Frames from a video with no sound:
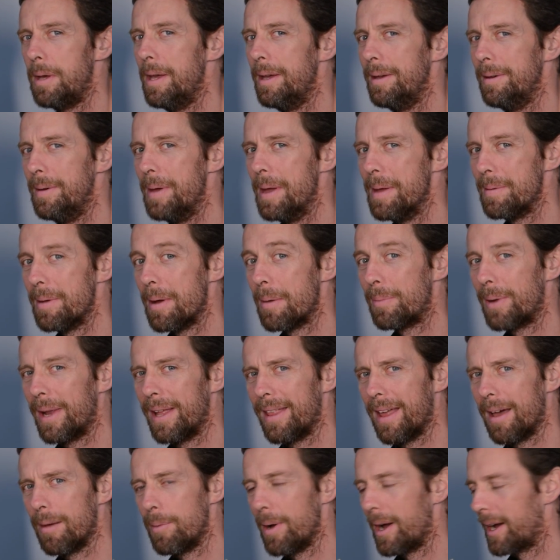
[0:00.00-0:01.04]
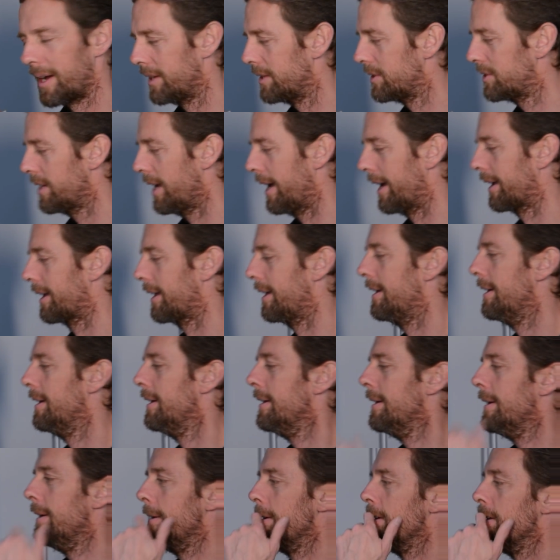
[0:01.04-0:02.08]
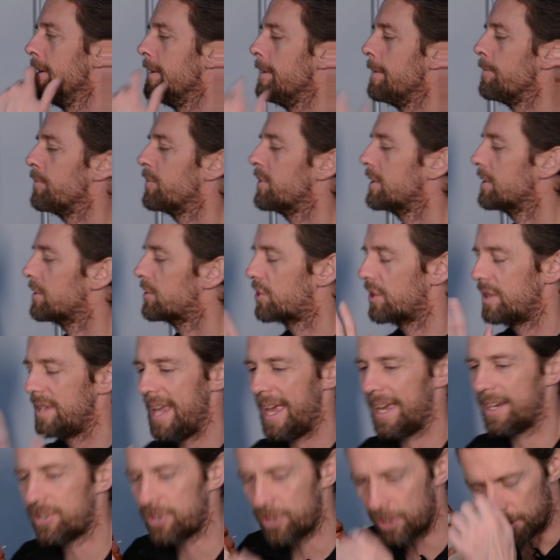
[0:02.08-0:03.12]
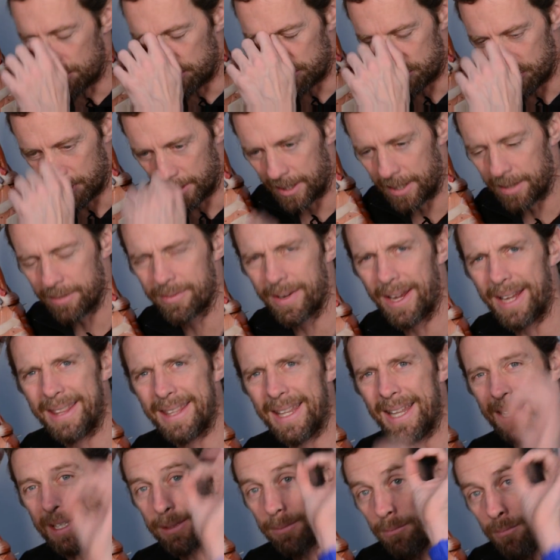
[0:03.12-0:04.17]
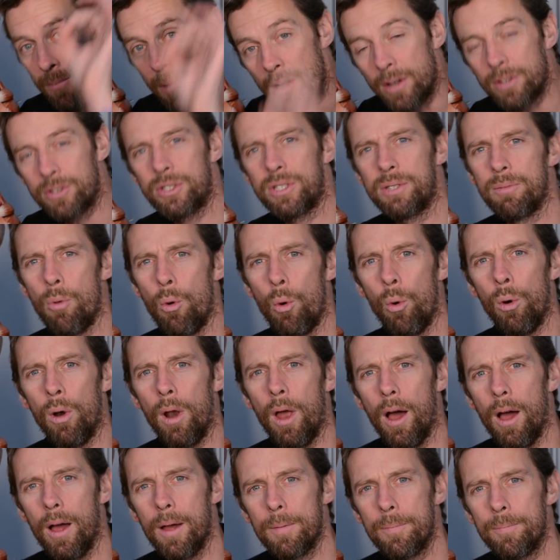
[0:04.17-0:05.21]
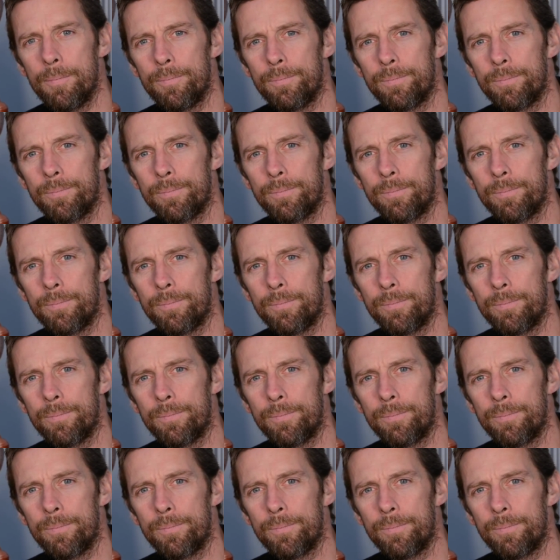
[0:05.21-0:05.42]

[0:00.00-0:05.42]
maybe I'll play that back and check. So the external jugular vein then is much smaller,